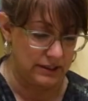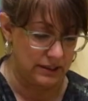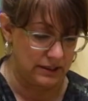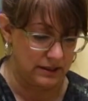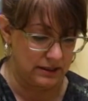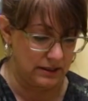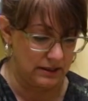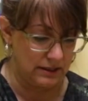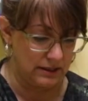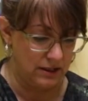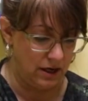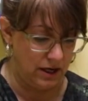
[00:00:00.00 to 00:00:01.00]
this
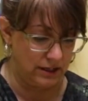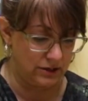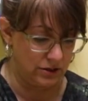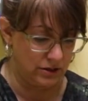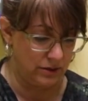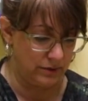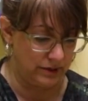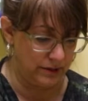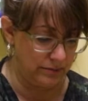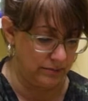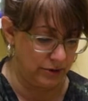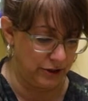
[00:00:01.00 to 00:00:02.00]
is hot, so you don't want
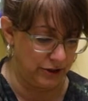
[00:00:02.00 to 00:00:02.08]
to burn